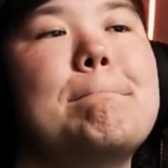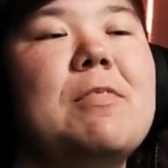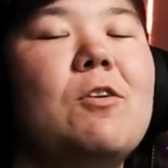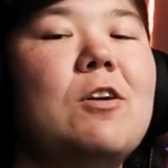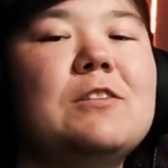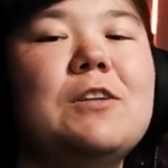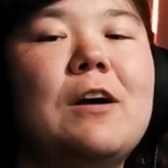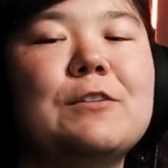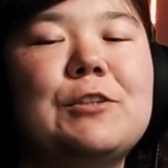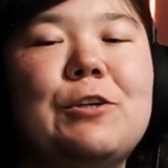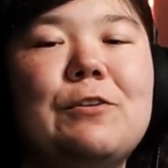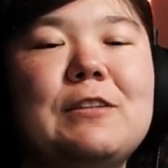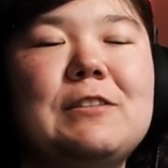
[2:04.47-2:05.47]
They're just all
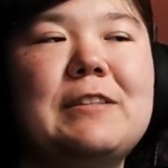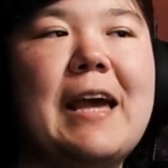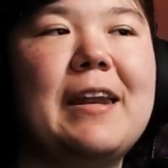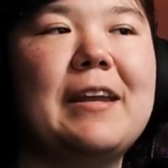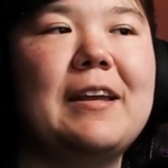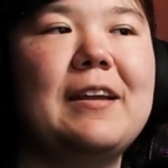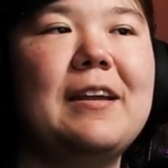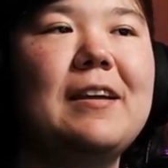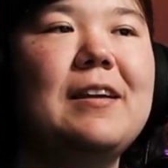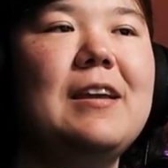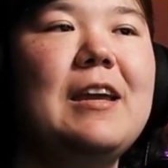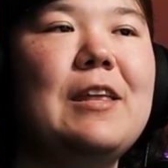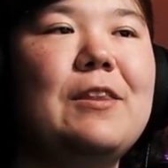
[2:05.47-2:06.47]
secretly standing
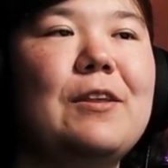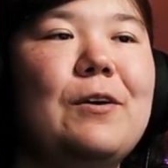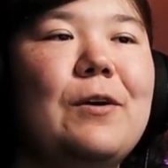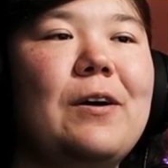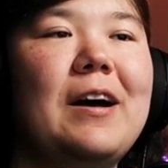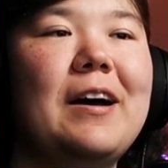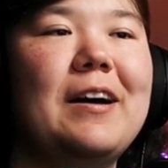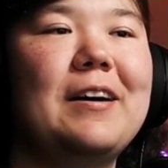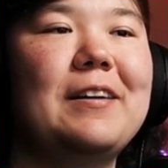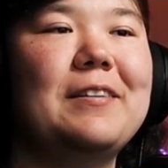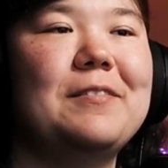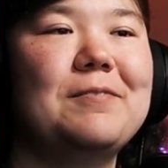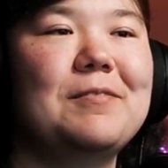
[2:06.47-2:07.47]
in
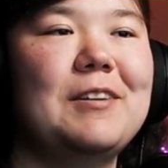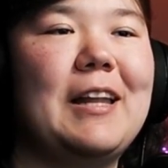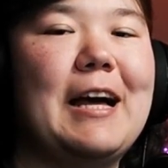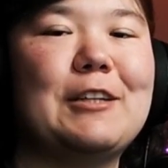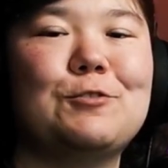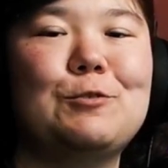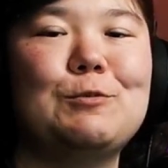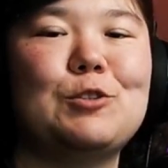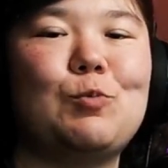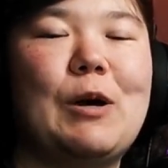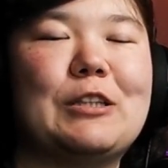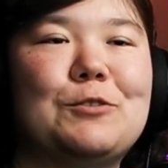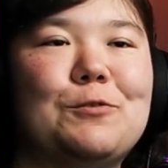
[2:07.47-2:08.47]
the classroom, just
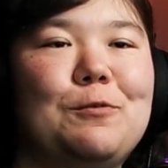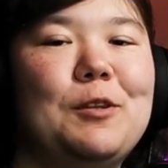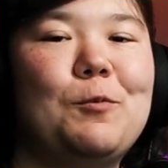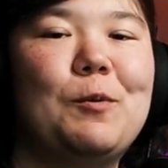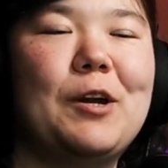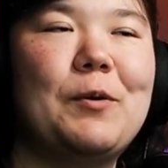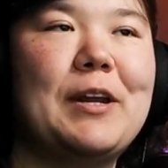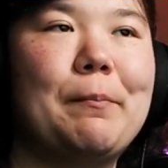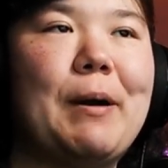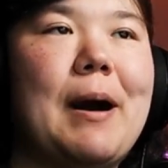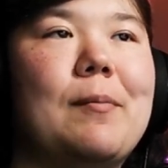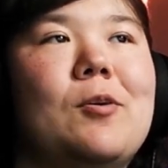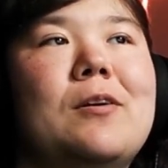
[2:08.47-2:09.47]
watching from the window, eating
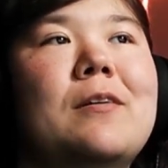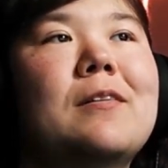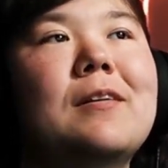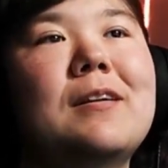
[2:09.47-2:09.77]
popcorn.